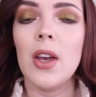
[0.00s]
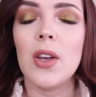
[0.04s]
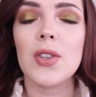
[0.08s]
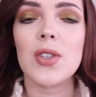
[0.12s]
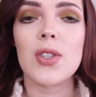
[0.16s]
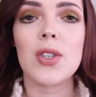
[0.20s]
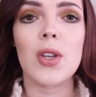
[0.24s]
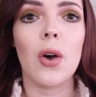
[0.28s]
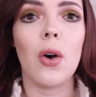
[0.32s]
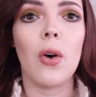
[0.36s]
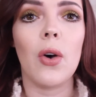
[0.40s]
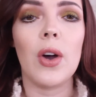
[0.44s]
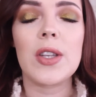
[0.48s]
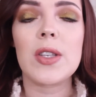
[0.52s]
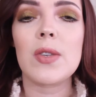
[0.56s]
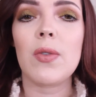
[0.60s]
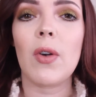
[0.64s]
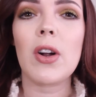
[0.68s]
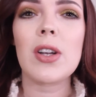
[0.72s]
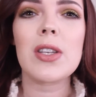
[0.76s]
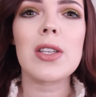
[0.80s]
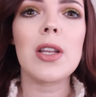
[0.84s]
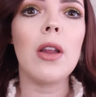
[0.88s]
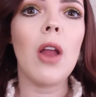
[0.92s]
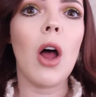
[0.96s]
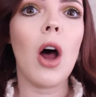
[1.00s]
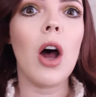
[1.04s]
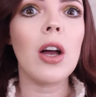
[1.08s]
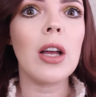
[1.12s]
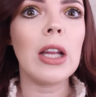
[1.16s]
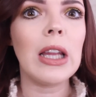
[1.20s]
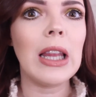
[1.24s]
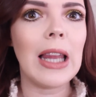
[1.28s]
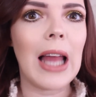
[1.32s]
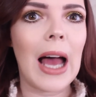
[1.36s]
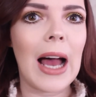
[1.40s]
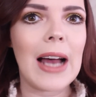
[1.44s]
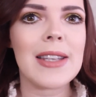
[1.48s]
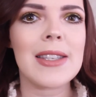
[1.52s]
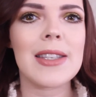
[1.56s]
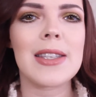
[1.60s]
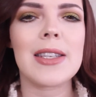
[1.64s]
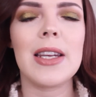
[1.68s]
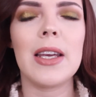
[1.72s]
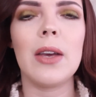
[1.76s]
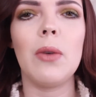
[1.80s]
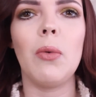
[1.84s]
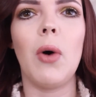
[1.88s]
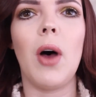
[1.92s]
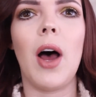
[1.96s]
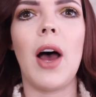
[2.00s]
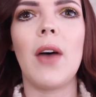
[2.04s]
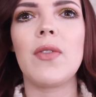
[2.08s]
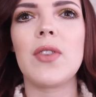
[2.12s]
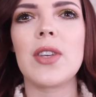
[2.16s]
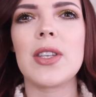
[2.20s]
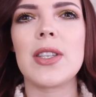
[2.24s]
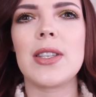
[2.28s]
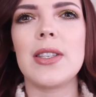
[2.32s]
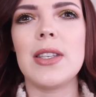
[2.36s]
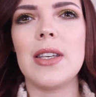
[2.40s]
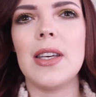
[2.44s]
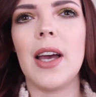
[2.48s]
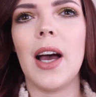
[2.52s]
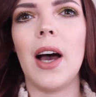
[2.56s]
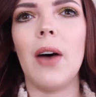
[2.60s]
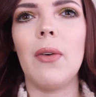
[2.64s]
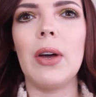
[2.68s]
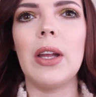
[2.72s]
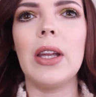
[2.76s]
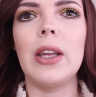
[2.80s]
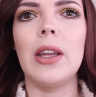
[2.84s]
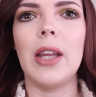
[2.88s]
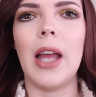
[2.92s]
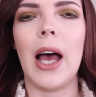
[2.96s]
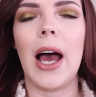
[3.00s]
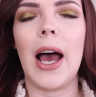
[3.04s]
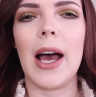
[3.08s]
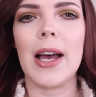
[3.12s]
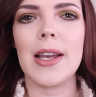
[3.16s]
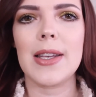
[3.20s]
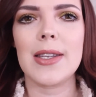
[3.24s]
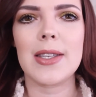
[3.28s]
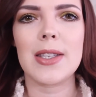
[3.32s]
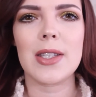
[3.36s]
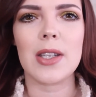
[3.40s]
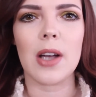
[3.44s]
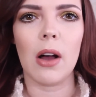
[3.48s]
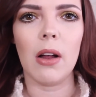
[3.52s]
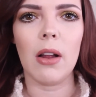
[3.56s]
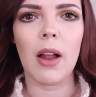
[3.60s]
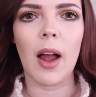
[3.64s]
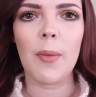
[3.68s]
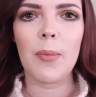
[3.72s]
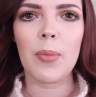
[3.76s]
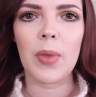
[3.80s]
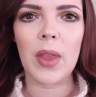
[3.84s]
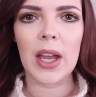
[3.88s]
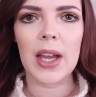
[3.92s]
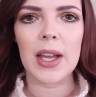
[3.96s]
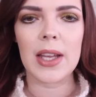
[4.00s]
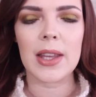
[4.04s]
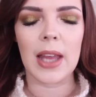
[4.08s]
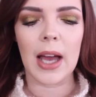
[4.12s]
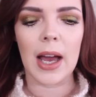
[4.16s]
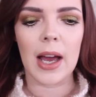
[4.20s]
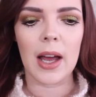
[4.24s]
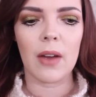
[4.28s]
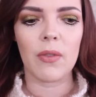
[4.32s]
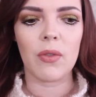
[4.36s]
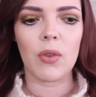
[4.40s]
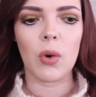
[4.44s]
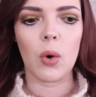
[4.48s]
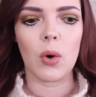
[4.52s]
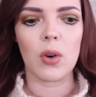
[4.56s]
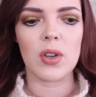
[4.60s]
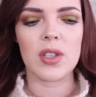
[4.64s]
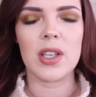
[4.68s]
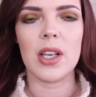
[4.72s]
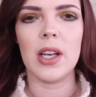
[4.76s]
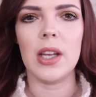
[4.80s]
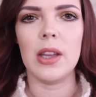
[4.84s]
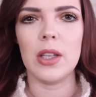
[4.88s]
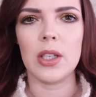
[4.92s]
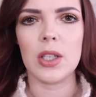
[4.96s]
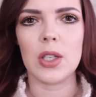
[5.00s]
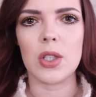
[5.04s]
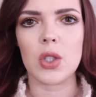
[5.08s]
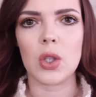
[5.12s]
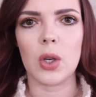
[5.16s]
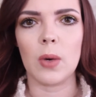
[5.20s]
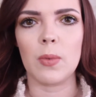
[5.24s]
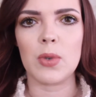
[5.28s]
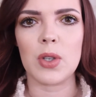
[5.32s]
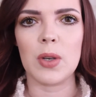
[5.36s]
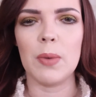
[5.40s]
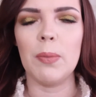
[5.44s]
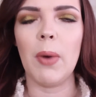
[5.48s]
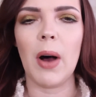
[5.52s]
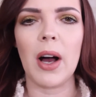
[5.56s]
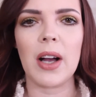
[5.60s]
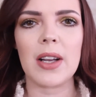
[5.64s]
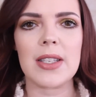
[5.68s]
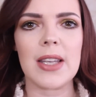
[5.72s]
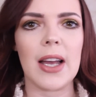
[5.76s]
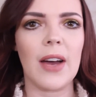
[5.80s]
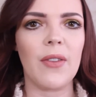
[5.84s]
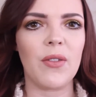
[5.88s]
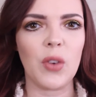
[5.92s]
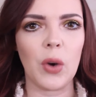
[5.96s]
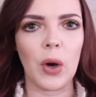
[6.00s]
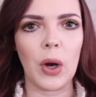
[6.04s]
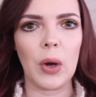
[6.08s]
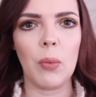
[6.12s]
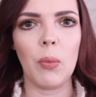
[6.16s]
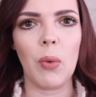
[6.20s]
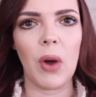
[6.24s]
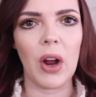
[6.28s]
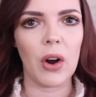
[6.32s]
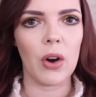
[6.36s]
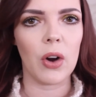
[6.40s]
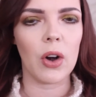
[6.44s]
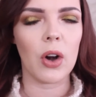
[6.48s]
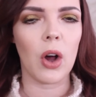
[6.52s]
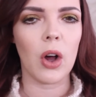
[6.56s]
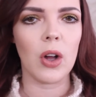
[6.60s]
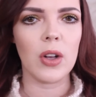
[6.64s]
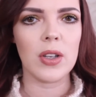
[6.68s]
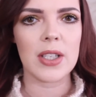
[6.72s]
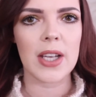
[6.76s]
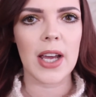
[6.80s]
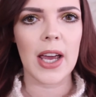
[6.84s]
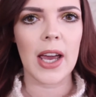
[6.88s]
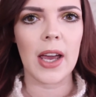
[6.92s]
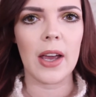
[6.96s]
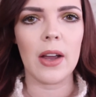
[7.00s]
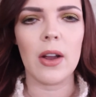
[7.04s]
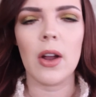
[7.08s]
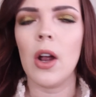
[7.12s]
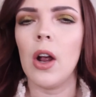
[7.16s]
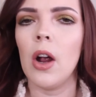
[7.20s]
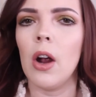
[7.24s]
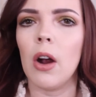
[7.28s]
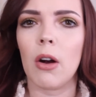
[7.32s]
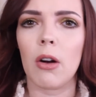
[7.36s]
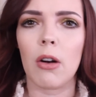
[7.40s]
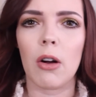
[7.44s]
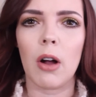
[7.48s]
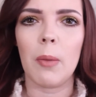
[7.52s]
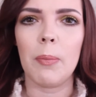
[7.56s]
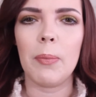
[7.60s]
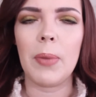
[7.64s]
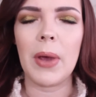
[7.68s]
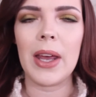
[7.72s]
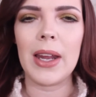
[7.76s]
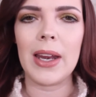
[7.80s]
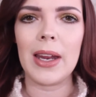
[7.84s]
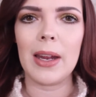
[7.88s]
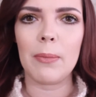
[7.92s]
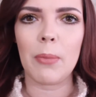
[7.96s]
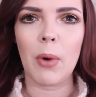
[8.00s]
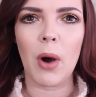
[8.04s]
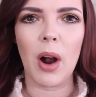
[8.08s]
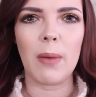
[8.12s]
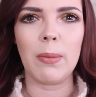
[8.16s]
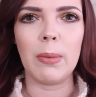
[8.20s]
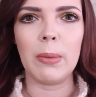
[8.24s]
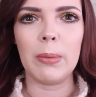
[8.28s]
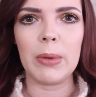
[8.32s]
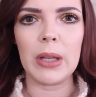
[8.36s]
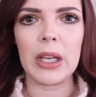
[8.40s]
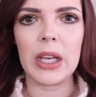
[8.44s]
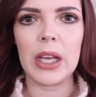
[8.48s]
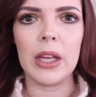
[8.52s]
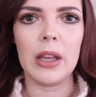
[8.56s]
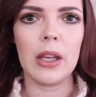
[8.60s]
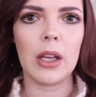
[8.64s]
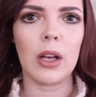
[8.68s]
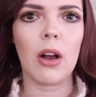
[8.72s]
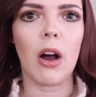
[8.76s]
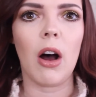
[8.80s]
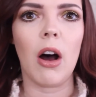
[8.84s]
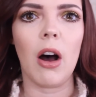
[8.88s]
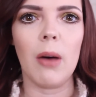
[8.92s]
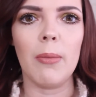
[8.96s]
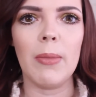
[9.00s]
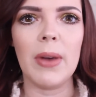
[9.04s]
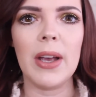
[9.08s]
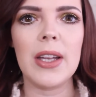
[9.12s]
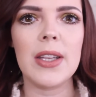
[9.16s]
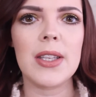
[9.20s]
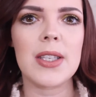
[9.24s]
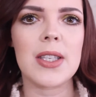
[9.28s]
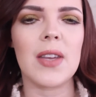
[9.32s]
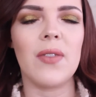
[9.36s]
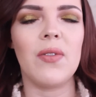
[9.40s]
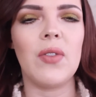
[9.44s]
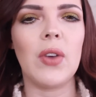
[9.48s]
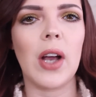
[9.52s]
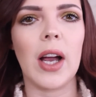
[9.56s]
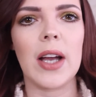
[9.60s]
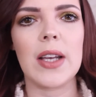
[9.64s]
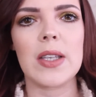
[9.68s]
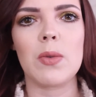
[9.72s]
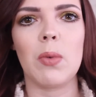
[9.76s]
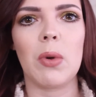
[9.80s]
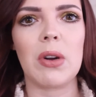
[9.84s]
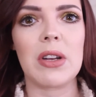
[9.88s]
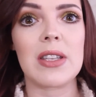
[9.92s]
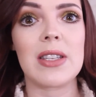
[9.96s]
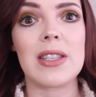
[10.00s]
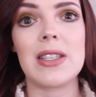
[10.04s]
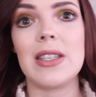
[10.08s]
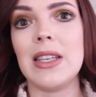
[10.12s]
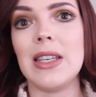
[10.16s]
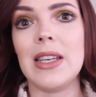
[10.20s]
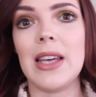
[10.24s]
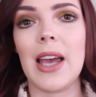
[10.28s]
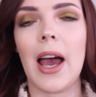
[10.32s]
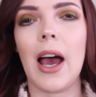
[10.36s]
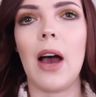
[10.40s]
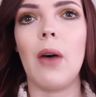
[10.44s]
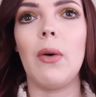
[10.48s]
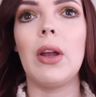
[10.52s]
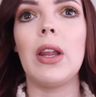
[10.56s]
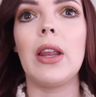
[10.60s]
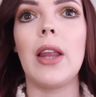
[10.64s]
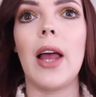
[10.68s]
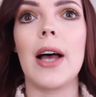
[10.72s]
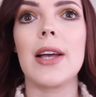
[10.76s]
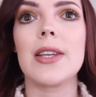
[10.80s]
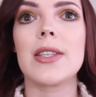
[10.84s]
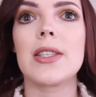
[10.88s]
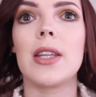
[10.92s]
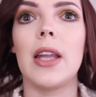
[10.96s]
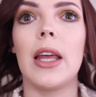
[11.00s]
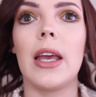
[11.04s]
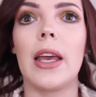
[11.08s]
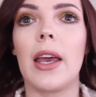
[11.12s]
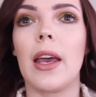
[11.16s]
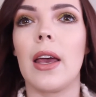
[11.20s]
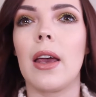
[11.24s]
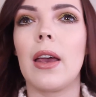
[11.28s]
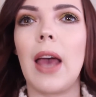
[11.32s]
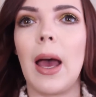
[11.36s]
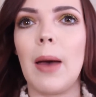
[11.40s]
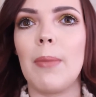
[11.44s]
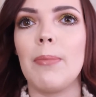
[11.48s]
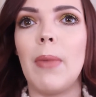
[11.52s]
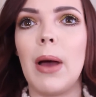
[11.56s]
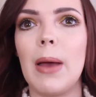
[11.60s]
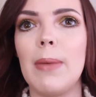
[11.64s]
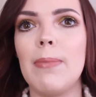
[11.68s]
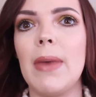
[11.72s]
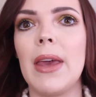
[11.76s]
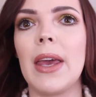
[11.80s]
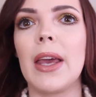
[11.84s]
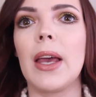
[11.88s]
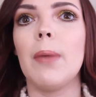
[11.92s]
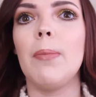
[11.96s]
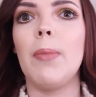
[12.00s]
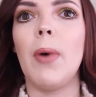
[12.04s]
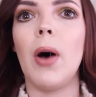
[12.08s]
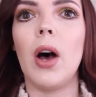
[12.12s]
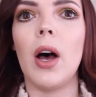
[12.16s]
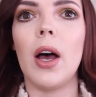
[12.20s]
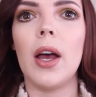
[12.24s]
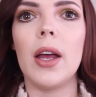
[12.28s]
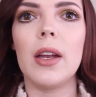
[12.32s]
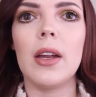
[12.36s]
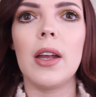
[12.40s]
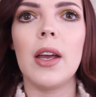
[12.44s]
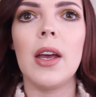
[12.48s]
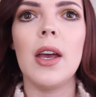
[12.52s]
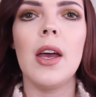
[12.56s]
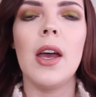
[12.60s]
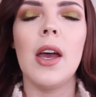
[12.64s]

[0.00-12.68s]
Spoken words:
So as far as long lasting, we'll have to see how it lasts. I'll update that, of course, in the description box after I wear it all day, or I'll pin it probably in the comments if you guys want to see how it lasts last, like, kept my makeup on.